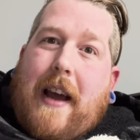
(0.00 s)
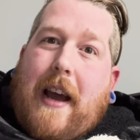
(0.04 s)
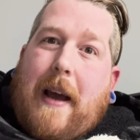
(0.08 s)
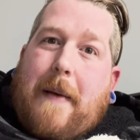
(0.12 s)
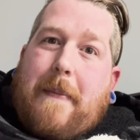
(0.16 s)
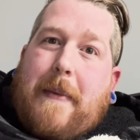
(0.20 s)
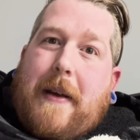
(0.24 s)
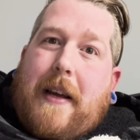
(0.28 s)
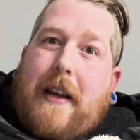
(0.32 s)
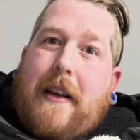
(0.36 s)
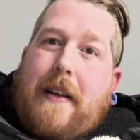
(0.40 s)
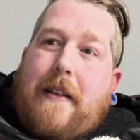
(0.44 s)

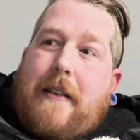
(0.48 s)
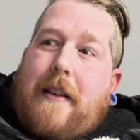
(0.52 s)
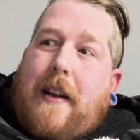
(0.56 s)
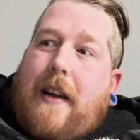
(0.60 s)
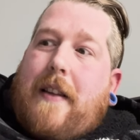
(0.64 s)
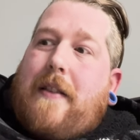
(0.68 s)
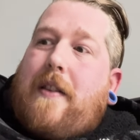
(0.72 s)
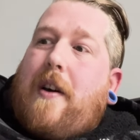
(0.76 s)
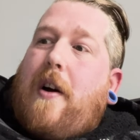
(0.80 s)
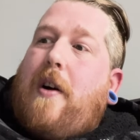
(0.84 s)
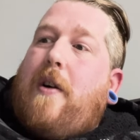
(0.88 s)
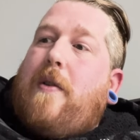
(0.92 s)
happy,
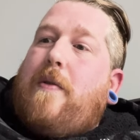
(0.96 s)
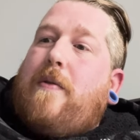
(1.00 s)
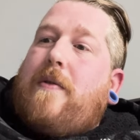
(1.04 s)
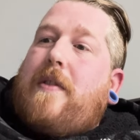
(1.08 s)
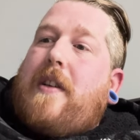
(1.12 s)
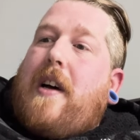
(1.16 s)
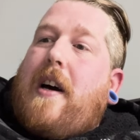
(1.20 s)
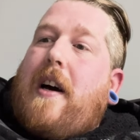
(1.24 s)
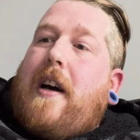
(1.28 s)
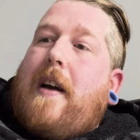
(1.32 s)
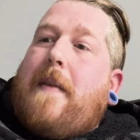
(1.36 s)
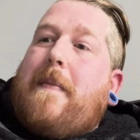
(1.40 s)
like, the whole
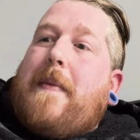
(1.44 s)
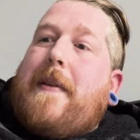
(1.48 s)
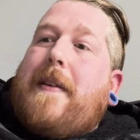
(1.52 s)
time.